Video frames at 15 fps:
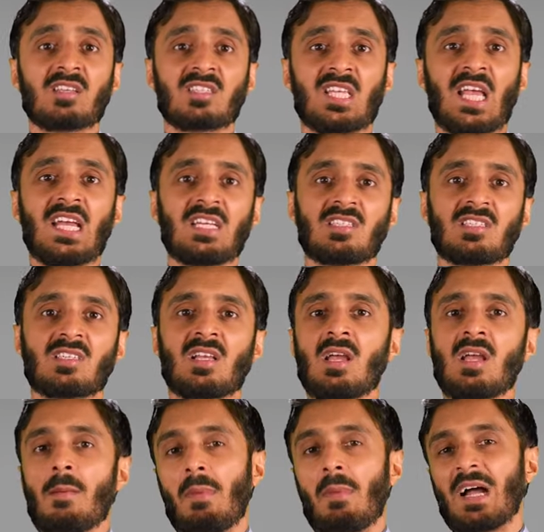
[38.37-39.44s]
says,
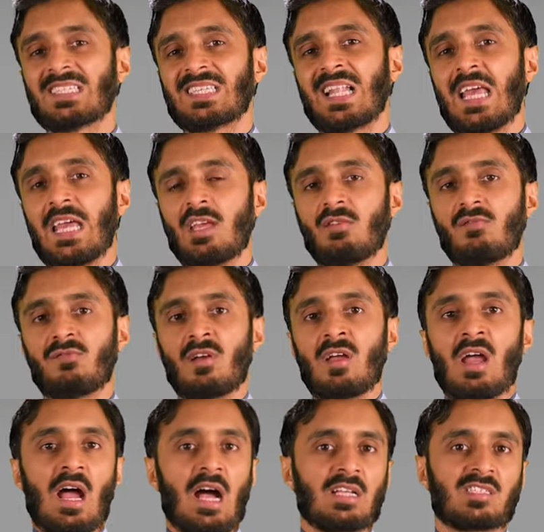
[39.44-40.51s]
"My slave
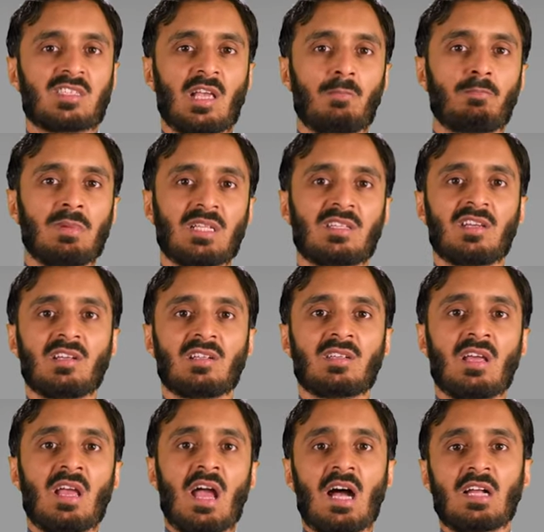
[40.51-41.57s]
has submitted
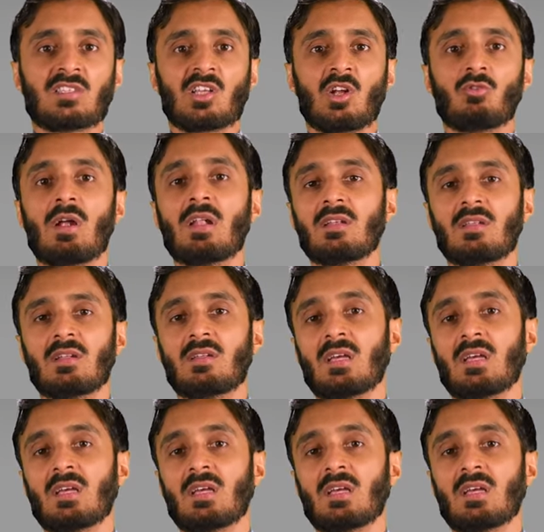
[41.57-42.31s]
and surrendered